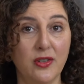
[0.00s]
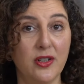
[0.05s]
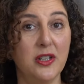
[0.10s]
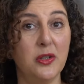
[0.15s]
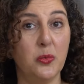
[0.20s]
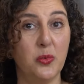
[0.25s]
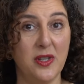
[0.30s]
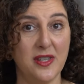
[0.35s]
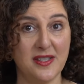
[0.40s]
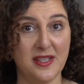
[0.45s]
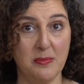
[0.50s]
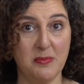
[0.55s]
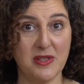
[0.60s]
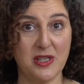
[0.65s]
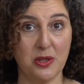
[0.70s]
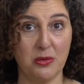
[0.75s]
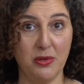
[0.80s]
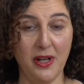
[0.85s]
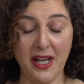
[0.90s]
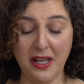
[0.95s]
it with some
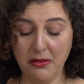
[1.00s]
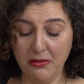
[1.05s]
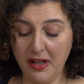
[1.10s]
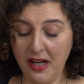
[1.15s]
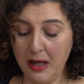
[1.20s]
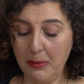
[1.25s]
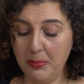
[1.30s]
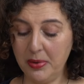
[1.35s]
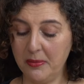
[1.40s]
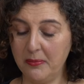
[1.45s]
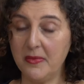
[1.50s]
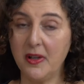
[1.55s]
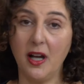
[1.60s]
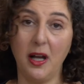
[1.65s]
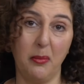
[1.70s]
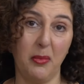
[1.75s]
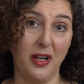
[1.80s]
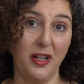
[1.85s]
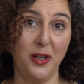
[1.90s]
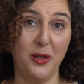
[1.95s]
saran wrap.
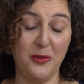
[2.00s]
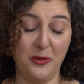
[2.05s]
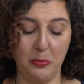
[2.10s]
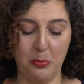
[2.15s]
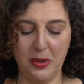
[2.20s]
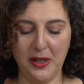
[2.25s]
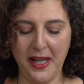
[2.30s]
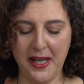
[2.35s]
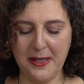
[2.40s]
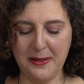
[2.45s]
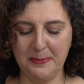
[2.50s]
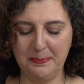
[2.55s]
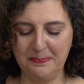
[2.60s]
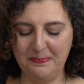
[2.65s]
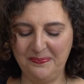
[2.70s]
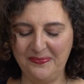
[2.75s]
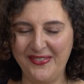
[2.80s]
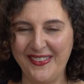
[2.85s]
I'm going to use a plate,